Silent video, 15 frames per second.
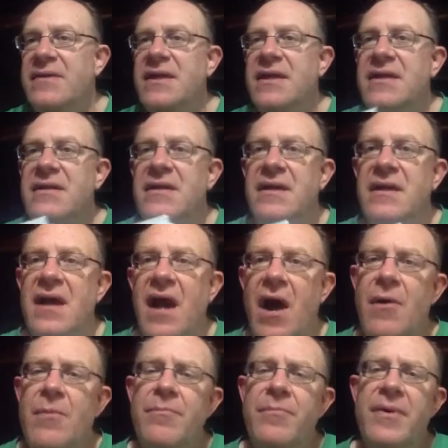The
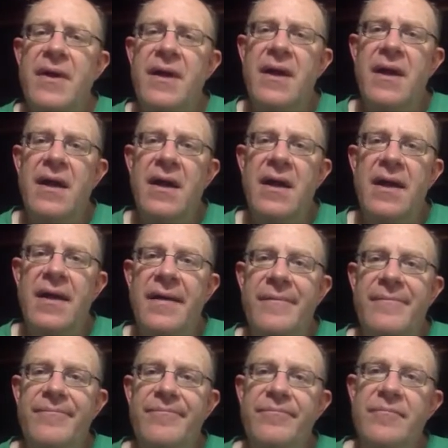Arab
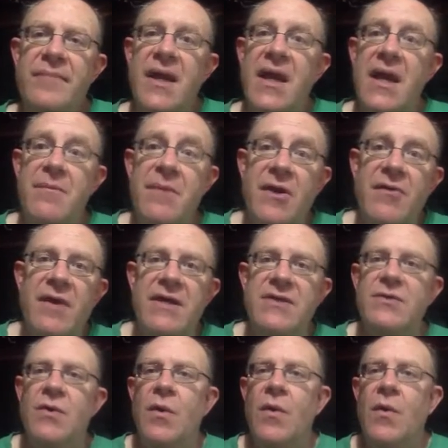
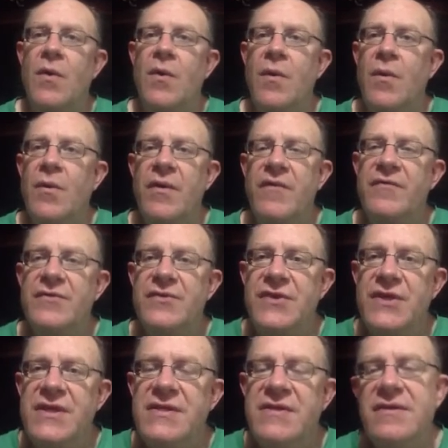immigrants or
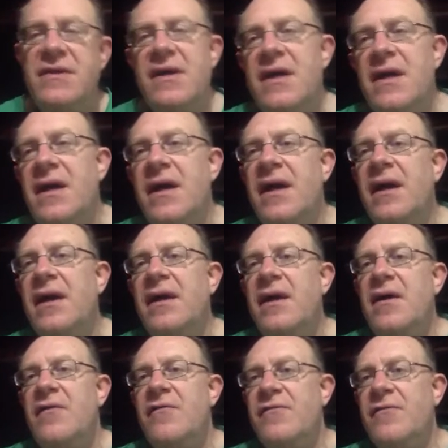refugees,
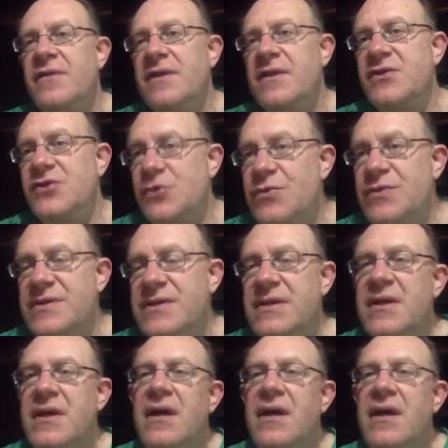the Jews,